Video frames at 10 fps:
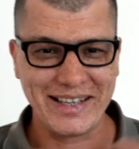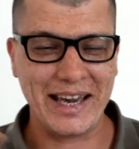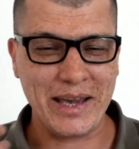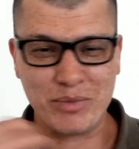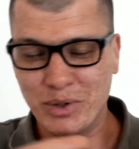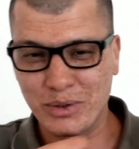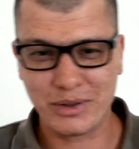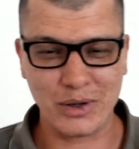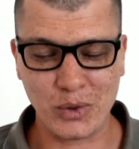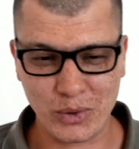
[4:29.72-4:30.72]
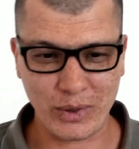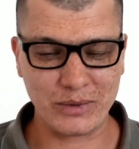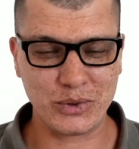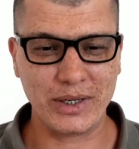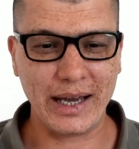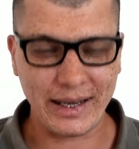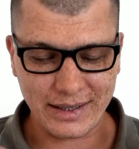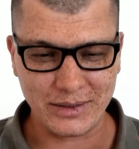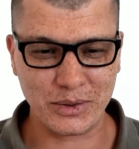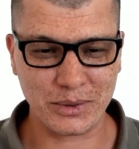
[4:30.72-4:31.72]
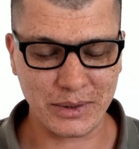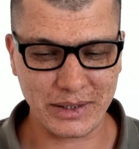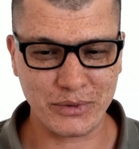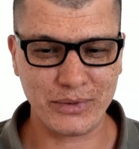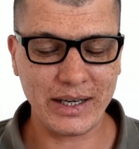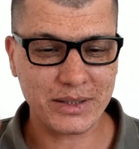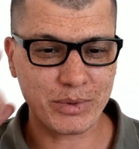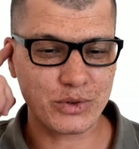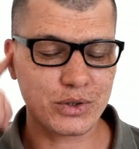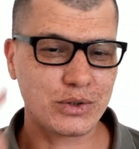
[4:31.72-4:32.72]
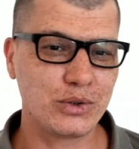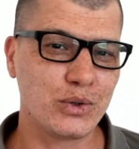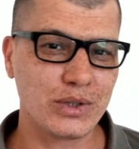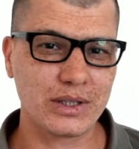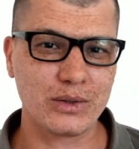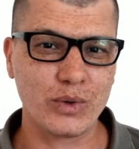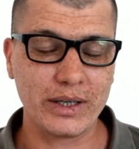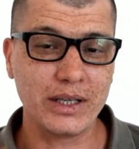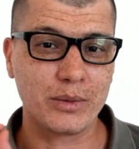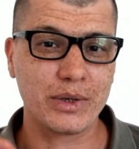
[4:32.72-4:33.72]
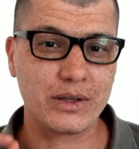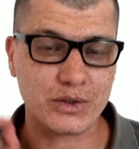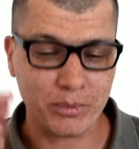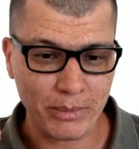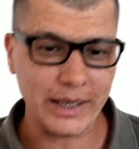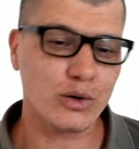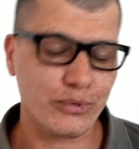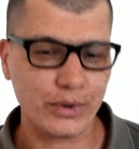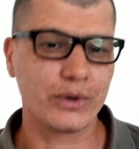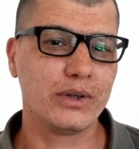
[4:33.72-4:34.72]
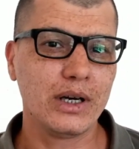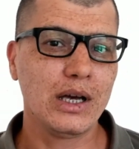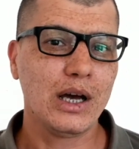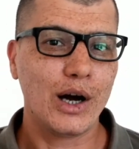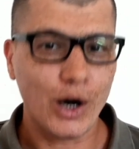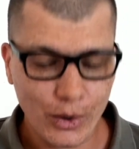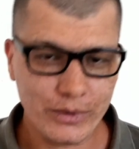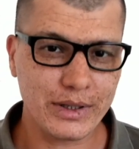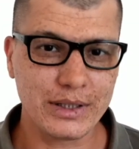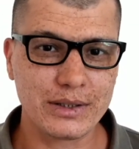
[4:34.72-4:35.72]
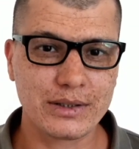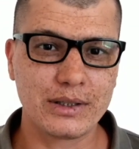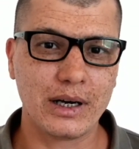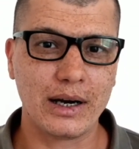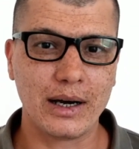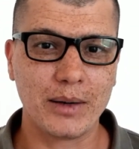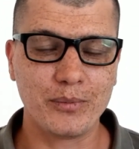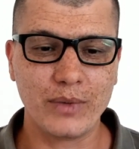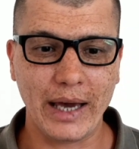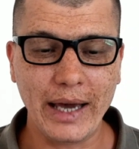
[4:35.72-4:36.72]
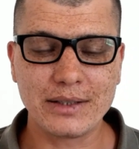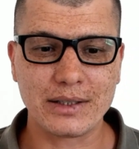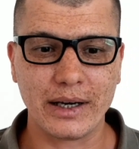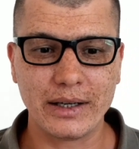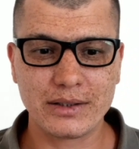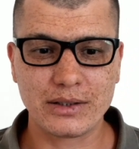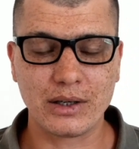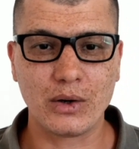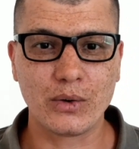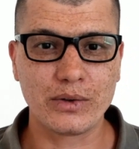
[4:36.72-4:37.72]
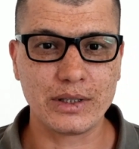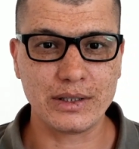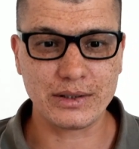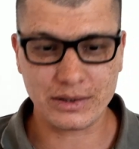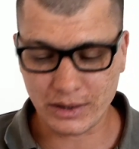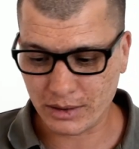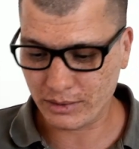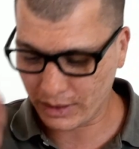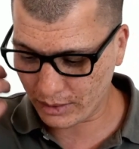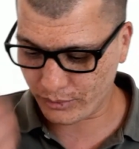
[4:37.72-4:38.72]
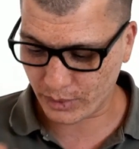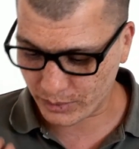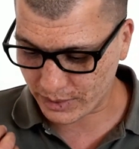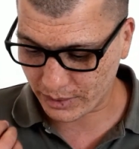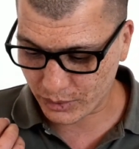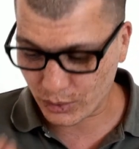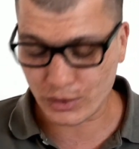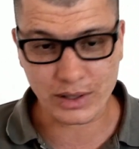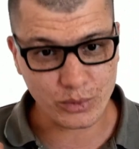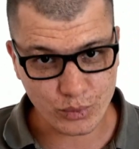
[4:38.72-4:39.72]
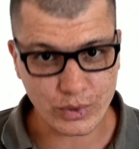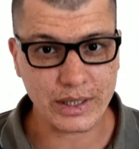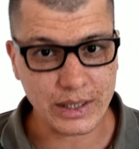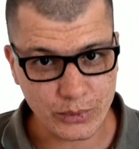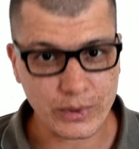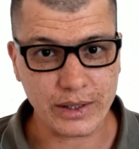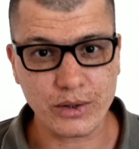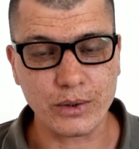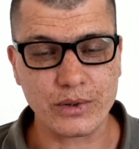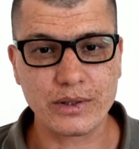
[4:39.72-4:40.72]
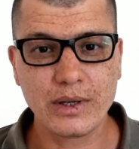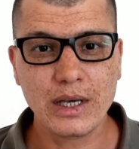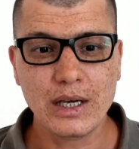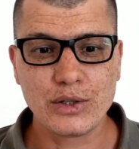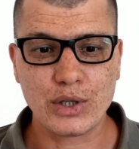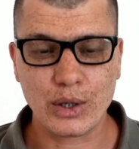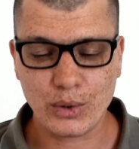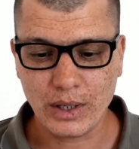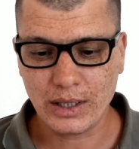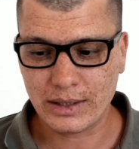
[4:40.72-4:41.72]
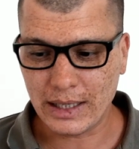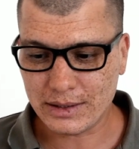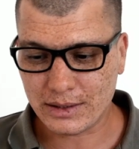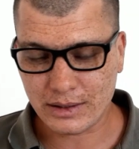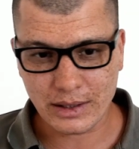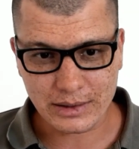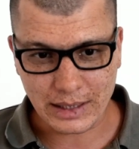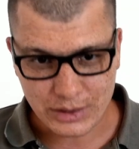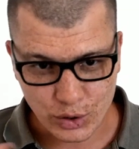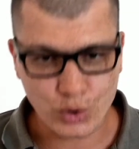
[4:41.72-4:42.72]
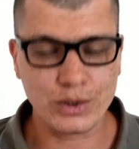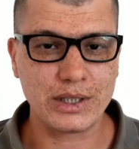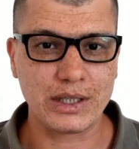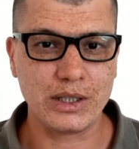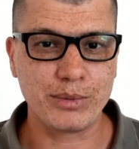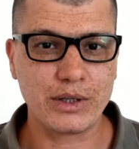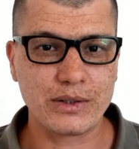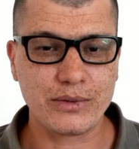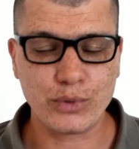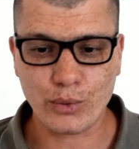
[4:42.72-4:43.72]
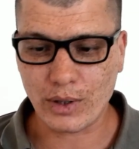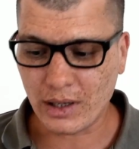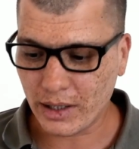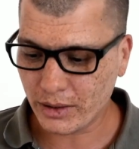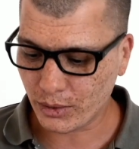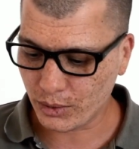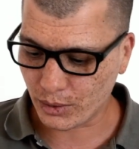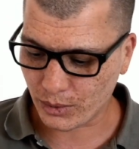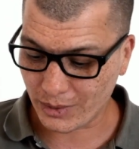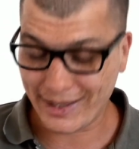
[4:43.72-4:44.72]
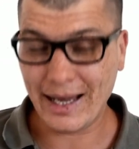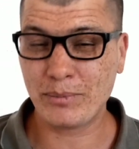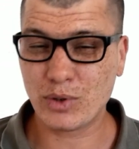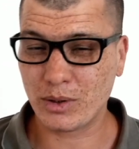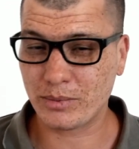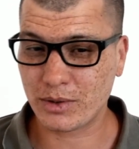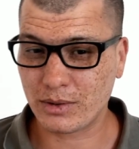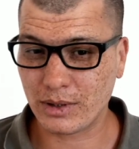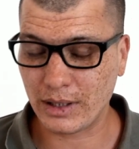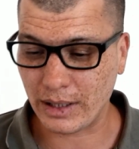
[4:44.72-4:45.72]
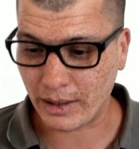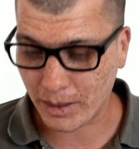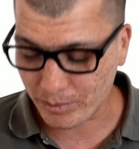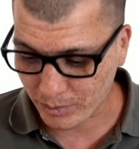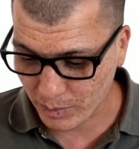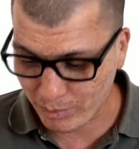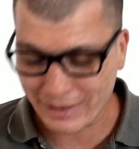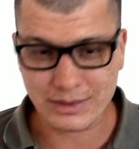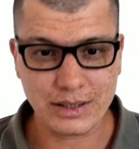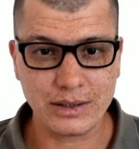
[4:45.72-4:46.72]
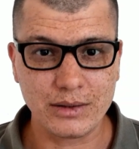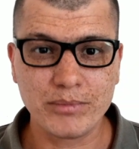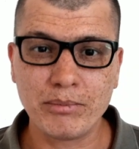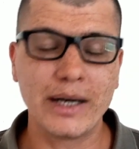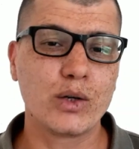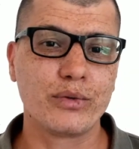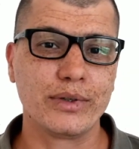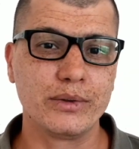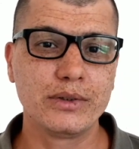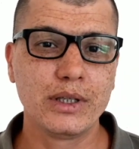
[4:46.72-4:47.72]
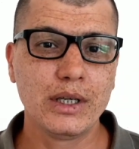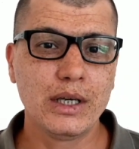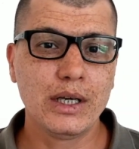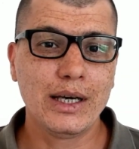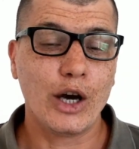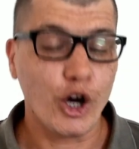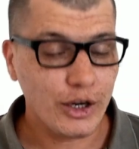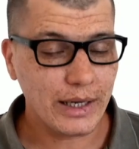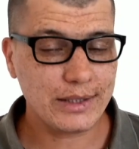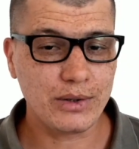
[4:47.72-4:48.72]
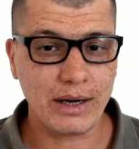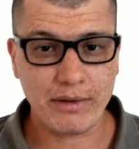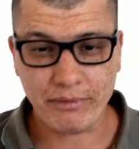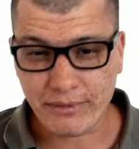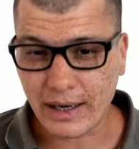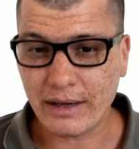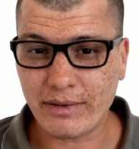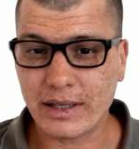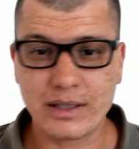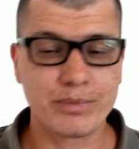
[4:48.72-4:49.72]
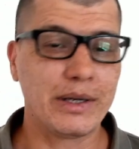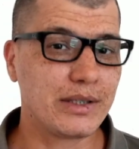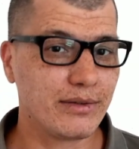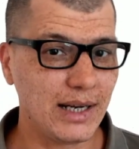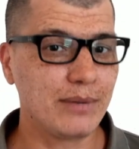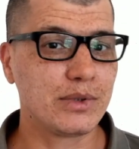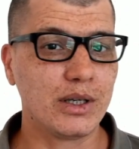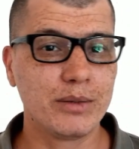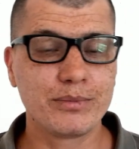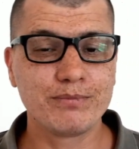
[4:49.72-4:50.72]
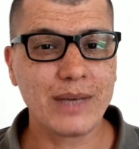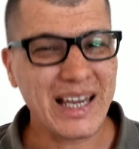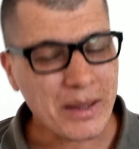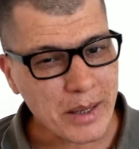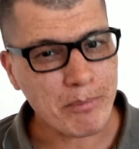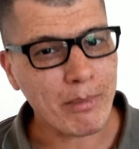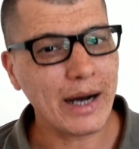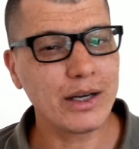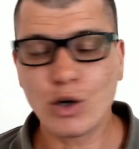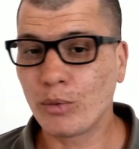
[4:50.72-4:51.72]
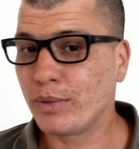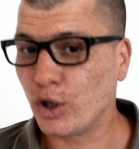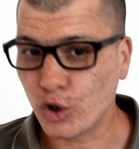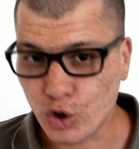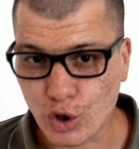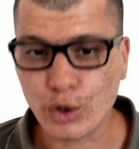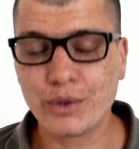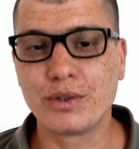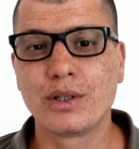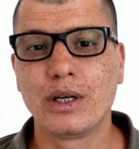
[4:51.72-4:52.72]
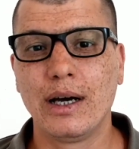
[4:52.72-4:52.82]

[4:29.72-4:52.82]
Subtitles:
cable all around your neck and your face, but just use it in one ear, because the microphone on these headsets, on these earphones are usually really, really good. So that's a good technique, because if you rely on your laptop's built-in microphone, unless you have a very, very expensive laptop, it might not be a good